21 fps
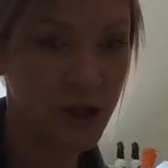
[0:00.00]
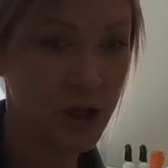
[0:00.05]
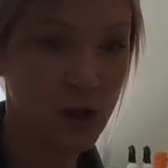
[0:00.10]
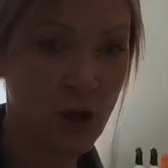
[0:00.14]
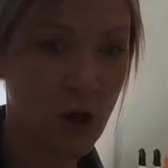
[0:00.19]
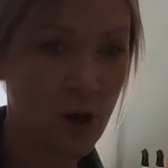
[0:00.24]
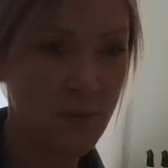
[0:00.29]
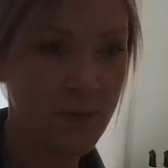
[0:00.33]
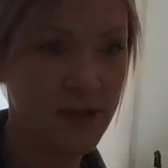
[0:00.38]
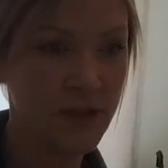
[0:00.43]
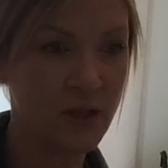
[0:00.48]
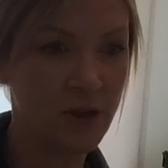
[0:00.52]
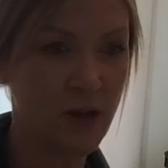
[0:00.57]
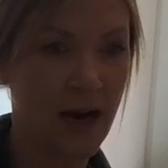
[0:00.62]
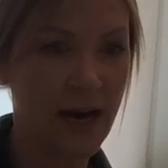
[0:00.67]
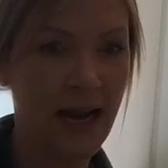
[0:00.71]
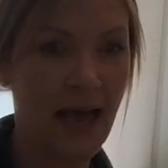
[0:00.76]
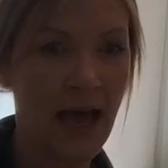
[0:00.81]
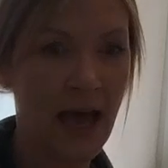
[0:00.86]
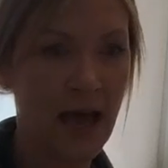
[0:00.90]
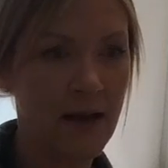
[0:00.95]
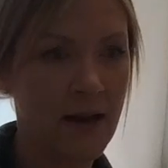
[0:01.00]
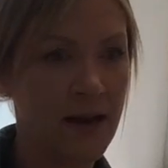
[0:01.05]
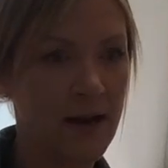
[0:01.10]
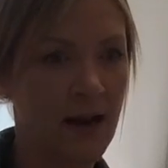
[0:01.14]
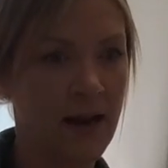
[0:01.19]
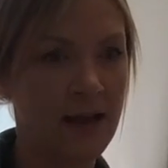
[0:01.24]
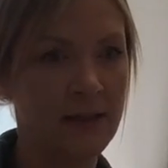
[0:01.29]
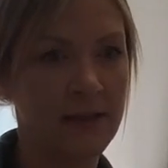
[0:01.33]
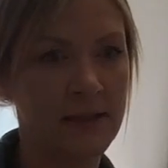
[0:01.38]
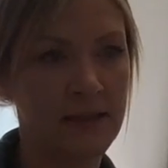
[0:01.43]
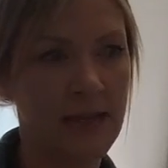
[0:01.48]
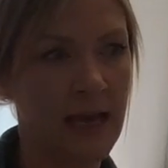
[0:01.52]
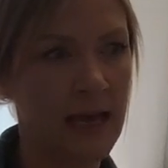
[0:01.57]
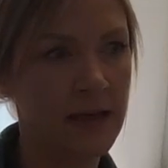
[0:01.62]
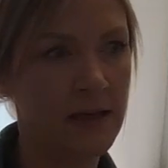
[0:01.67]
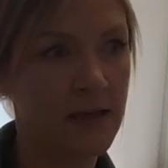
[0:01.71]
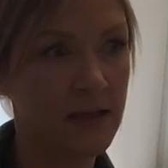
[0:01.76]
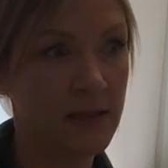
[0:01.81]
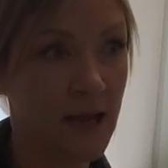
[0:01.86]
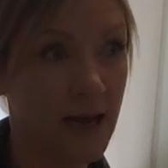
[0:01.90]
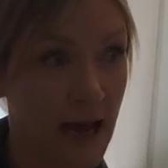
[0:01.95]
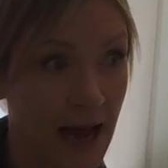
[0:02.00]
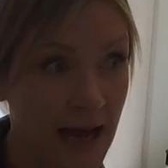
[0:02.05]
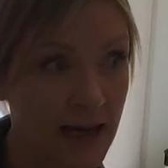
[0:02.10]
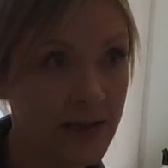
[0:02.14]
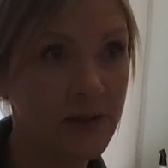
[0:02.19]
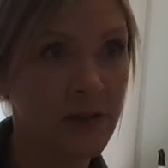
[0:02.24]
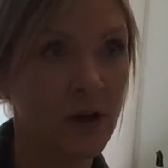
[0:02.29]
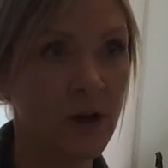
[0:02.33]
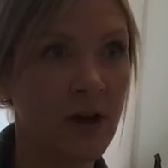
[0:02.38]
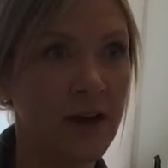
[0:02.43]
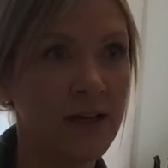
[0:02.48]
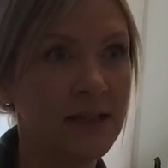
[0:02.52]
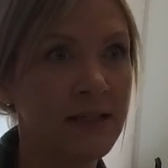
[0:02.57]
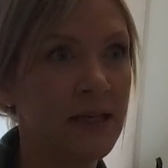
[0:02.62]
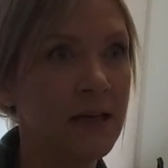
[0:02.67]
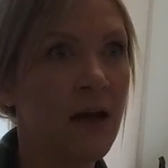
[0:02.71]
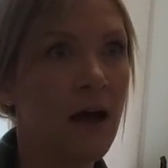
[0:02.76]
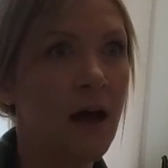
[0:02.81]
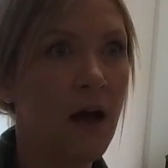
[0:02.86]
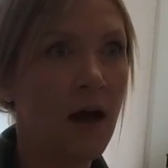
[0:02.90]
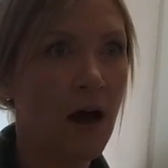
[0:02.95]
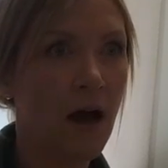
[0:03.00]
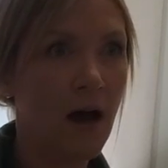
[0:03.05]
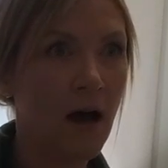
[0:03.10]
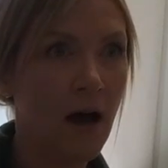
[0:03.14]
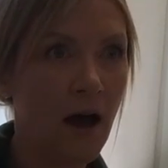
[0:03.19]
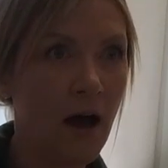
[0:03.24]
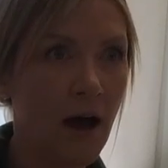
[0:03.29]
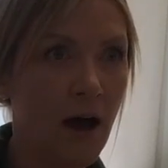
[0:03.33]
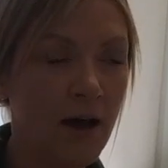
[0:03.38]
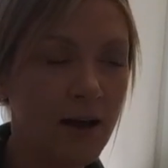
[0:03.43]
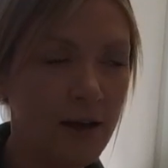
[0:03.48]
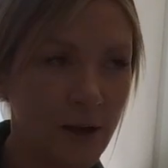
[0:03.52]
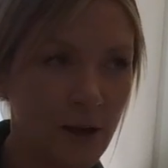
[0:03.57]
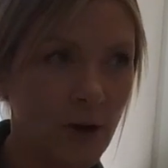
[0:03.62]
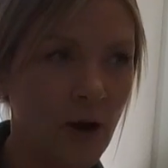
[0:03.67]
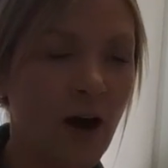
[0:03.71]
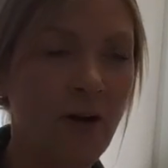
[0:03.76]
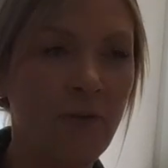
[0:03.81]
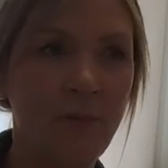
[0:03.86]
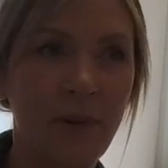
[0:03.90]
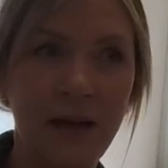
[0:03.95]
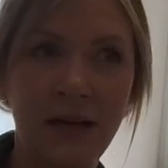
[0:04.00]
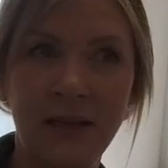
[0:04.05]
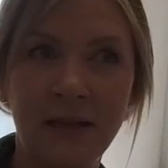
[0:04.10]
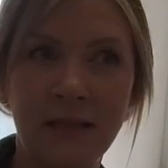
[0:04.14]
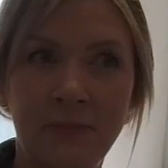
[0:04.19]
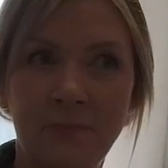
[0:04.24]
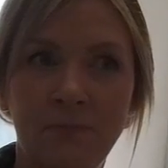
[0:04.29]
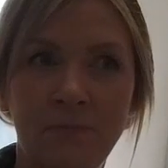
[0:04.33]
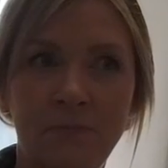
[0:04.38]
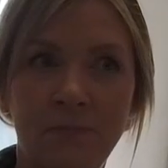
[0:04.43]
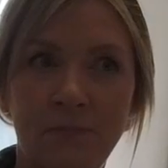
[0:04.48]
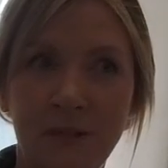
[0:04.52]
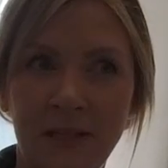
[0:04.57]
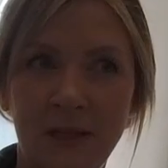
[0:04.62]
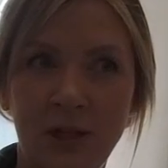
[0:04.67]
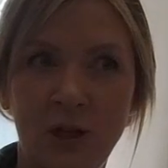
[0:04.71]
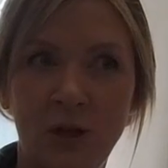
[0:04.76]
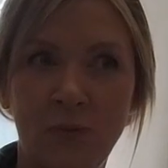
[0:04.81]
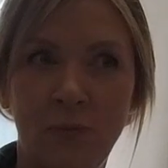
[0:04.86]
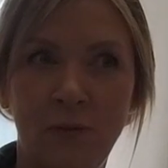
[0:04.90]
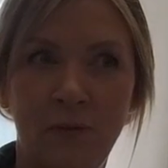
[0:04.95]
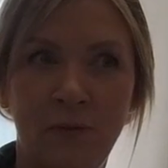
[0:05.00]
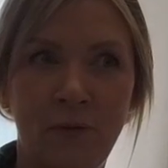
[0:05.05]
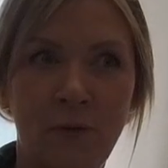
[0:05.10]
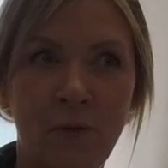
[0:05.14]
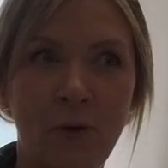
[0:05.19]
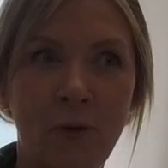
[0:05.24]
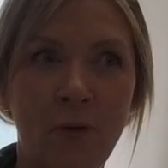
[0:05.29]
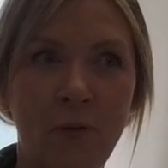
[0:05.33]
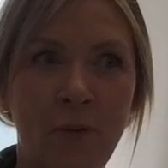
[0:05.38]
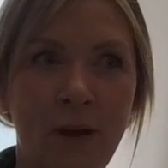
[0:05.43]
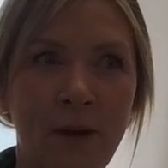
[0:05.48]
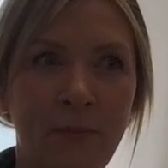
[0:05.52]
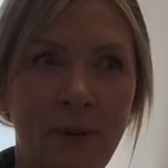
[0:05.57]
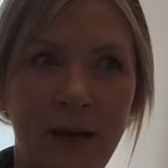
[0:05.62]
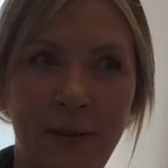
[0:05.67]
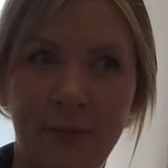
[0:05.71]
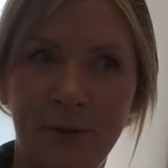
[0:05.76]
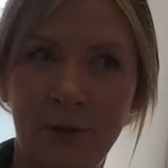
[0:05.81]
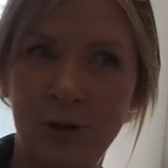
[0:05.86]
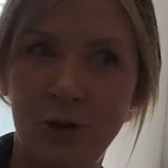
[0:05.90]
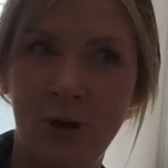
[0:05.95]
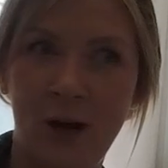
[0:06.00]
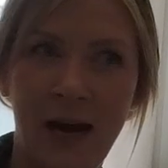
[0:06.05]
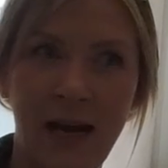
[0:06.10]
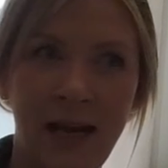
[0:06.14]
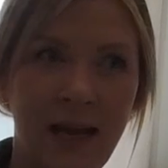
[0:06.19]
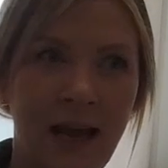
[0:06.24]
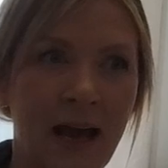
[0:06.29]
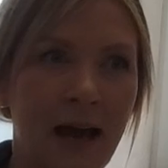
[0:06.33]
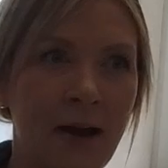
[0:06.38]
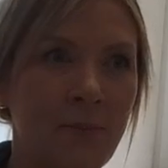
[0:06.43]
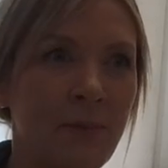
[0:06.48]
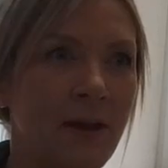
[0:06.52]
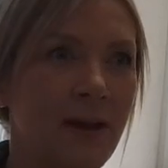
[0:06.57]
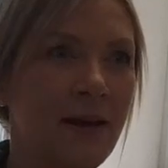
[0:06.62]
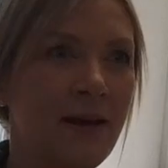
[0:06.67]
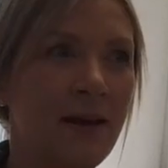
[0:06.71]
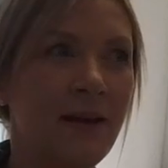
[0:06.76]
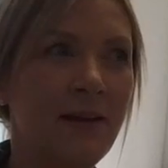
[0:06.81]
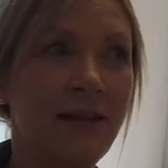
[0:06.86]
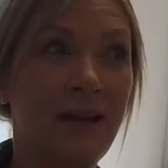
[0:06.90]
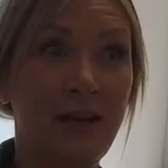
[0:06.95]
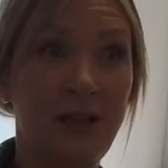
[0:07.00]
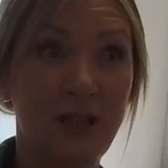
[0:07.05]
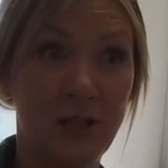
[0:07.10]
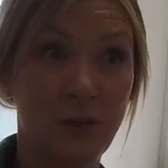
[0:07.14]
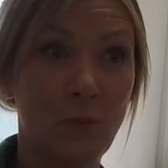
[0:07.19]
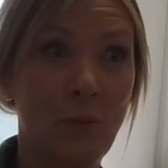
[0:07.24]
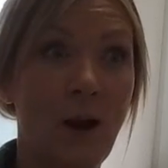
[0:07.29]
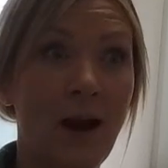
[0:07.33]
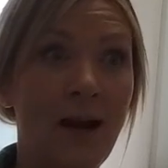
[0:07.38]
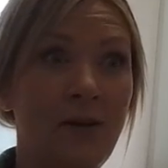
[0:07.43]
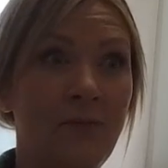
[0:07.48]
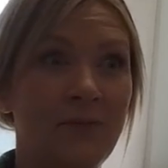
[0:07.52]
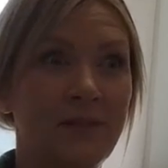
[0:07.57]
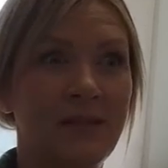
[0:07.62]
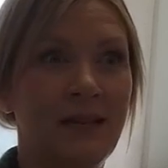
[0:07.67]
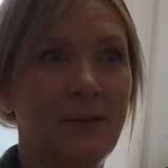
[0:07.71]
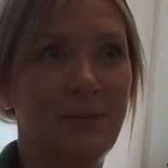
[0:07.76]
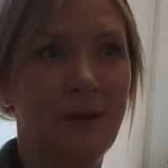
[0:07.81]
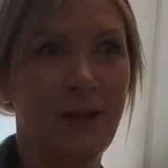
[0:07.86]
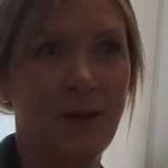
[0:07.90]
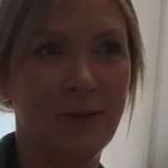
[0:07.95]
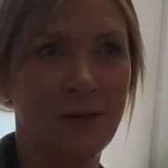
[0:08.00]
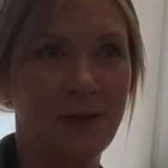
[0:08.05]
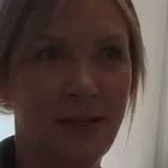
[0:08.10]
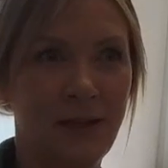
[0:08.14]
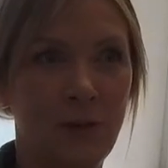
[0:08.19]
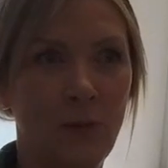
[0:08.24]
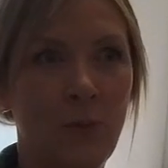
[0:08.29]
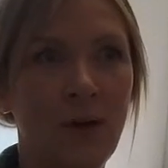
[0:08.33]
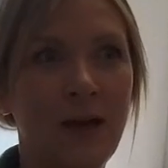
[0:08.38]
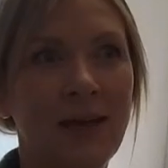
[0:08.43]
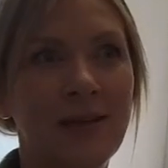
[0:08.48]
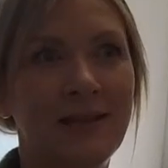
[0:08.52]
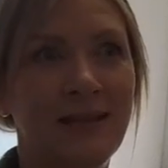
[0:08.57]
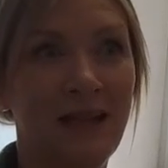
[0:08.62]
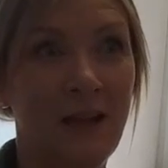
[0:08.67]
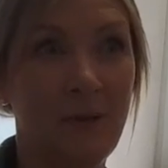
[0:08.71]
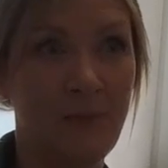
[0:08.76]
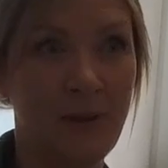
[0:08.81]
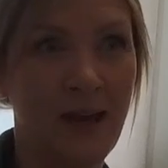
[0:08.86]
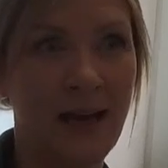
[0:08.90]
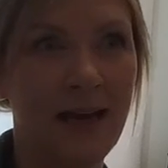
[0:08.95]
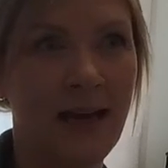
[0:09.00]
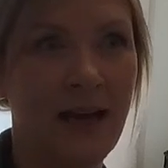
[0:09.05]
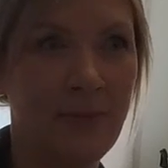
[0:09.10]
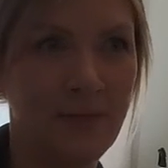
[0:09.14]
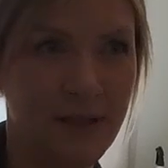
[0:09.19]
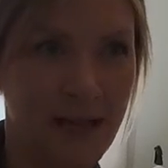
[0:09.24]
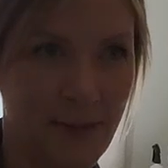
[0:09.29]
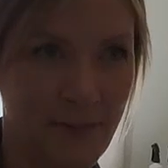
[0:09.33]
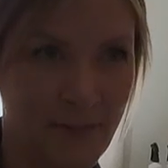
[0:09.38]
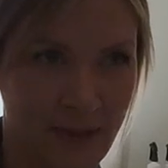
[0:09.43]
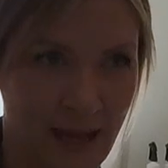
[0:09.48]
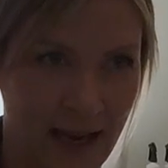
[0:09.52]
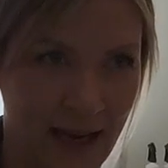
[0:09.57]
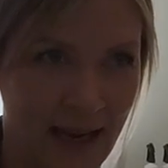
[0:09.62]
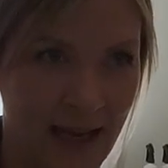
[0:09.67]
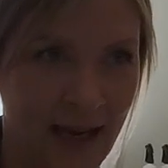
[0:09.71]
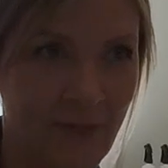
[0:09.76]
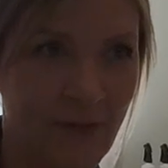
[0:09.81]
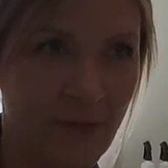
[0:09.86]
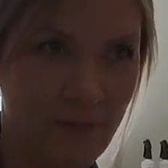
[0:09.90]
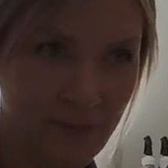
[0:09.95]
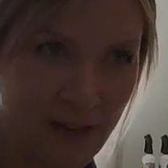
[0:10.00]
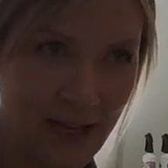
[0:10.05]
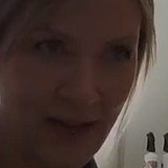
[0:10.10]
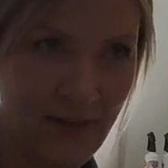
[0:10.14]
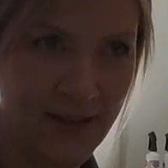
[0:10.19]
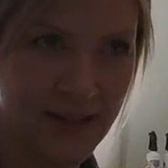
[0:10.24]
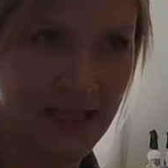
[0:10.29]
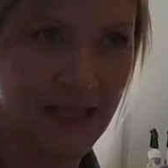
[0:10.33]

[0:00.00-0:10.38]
she told me straight out, and I said, because I asked her, I said, I've been in this position before where people are training up. They're just waiting for something else in the wings, and then when that comes up, they leave and leave